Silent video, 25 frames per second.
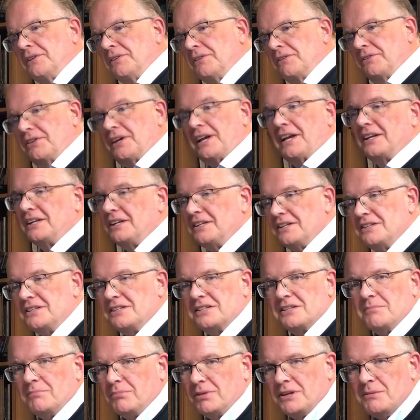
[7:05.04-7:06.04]
that it has
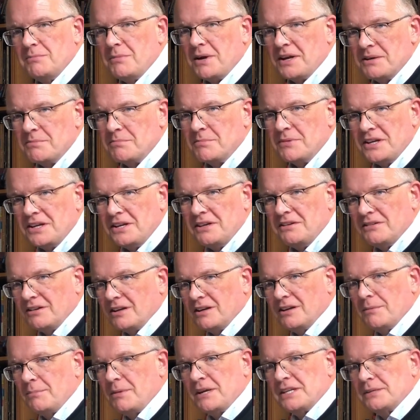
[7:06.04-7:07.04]
simply made me
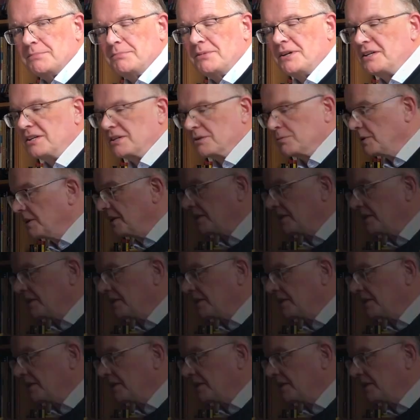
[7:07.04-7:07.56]
a better pianist.